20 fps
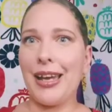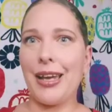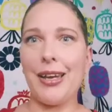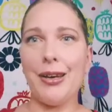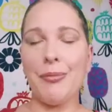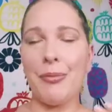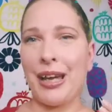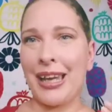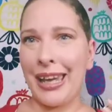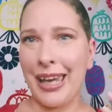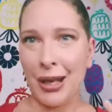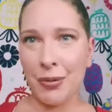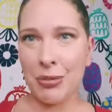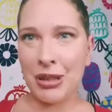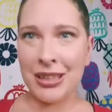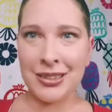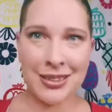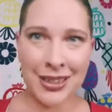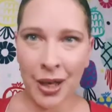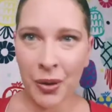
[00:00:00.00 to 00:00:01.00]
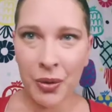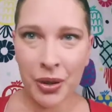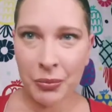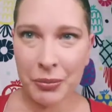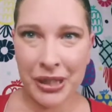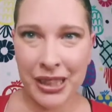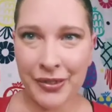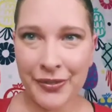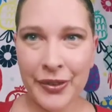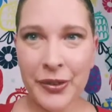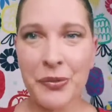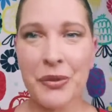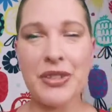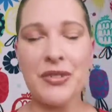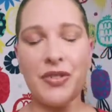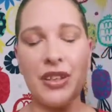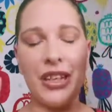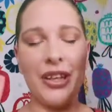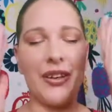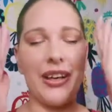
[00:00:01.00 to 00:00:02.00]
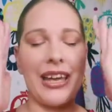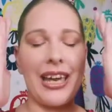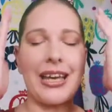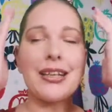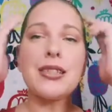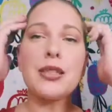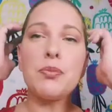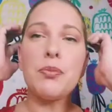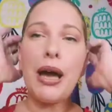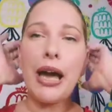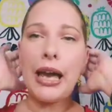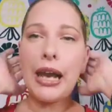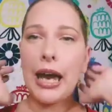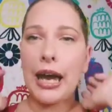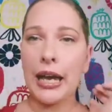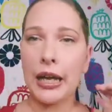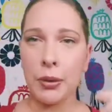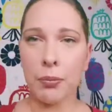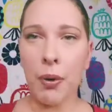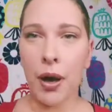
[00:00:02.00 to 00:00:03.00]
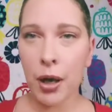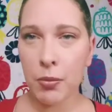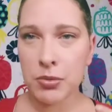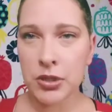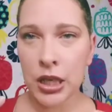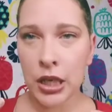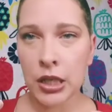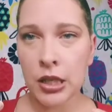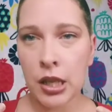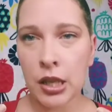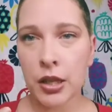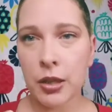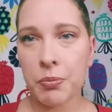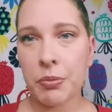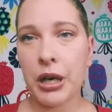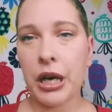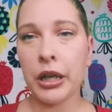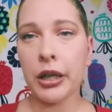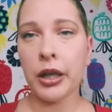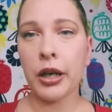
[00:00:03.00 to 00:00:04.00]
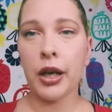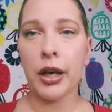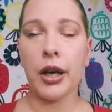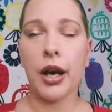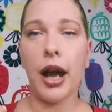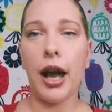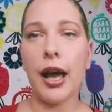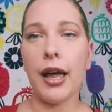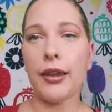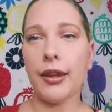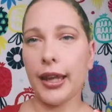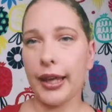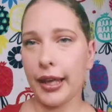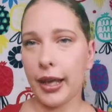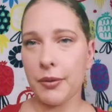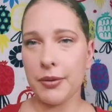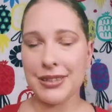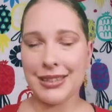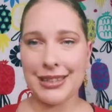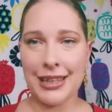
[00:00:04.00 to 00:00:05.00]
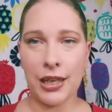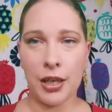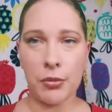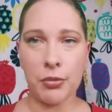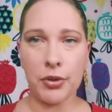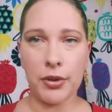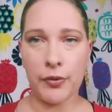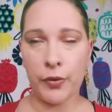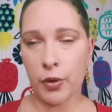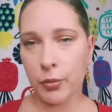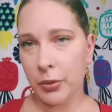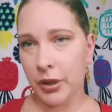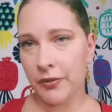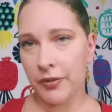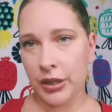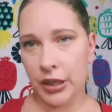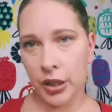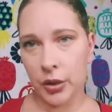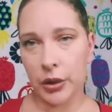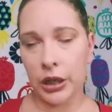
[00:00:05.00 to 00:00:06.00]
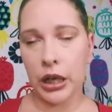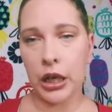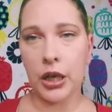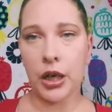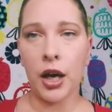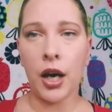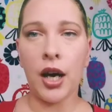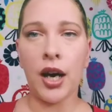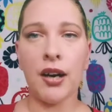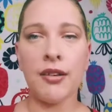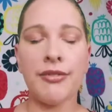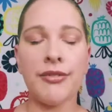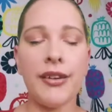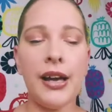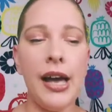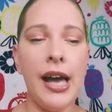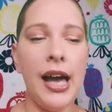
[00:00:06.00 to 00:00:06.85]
My camera does not want me to film this video, I guess, but I popped on the lip color, like I was saying before my video cut off.